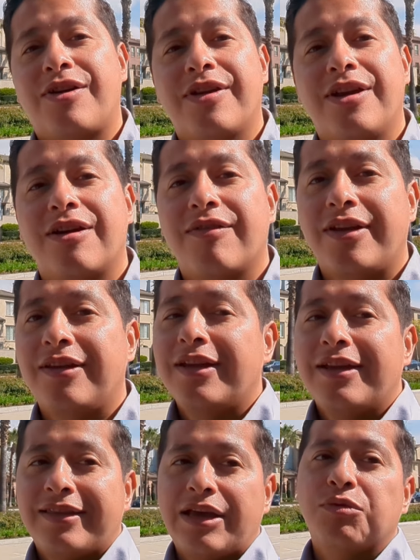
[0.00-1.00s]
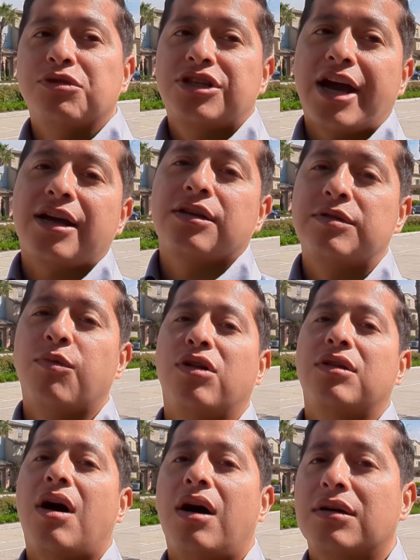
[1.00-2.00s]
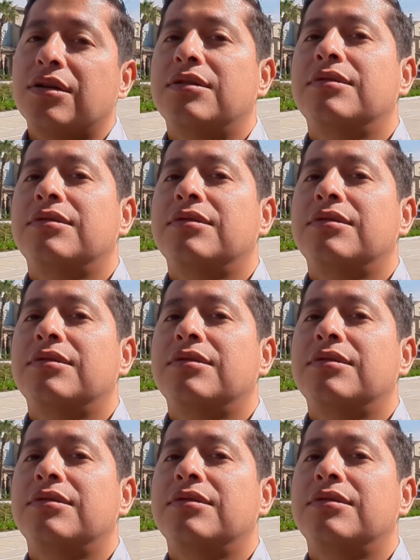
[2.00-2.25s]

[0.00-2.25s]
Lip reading: out here and they will jack a small dog.